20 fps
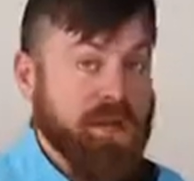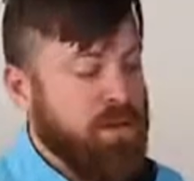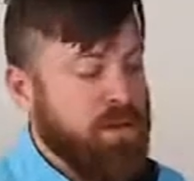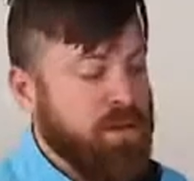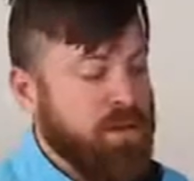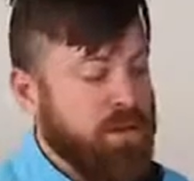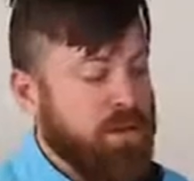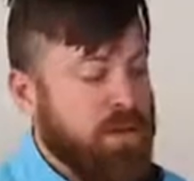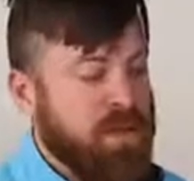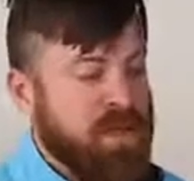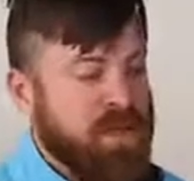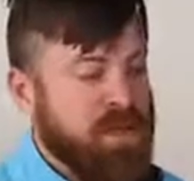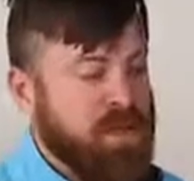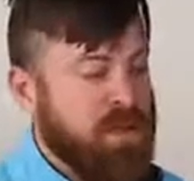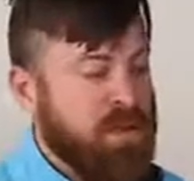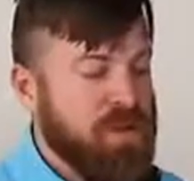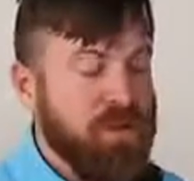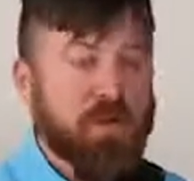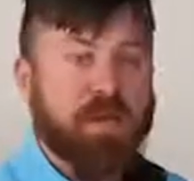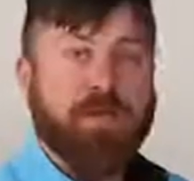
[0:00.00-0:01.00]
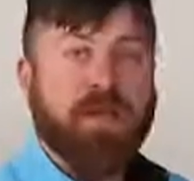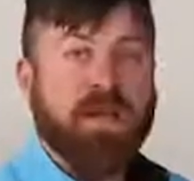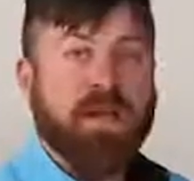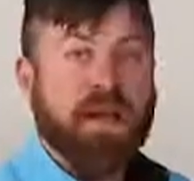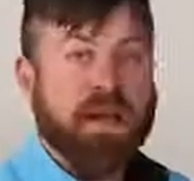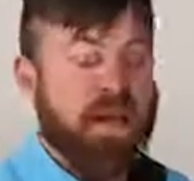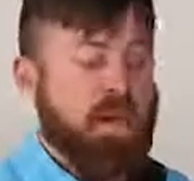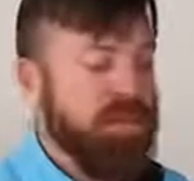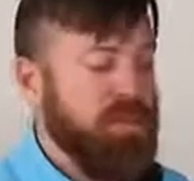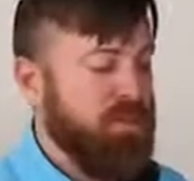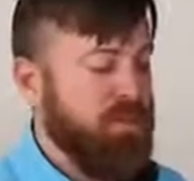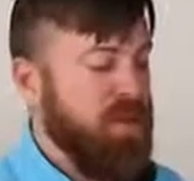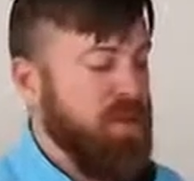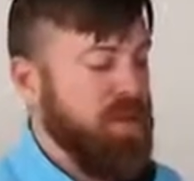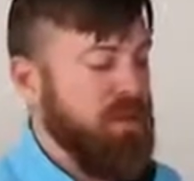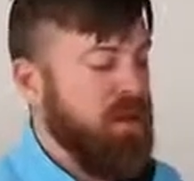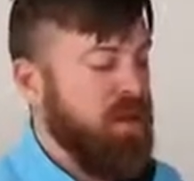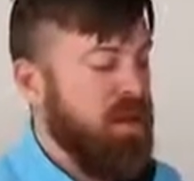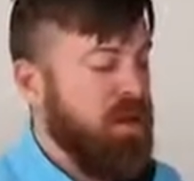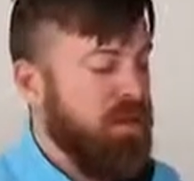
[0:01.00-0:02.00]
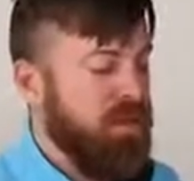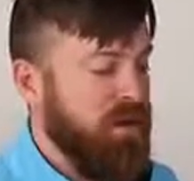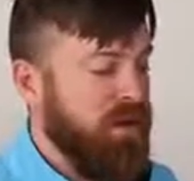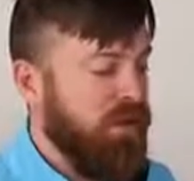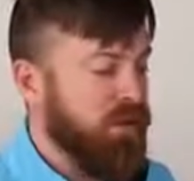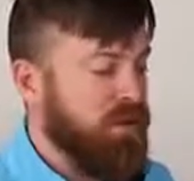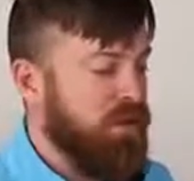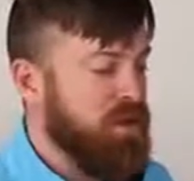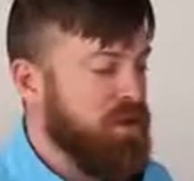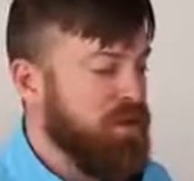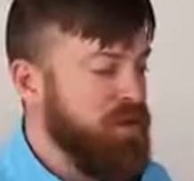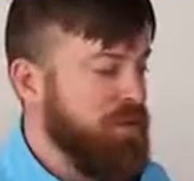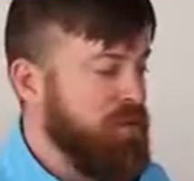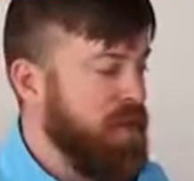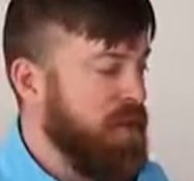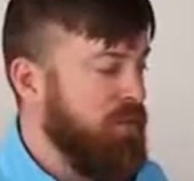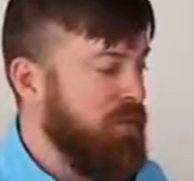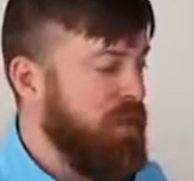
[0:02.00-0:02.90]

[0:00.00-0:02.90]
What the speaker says: Those are, I guess, the two big aspects of Infusionsoft.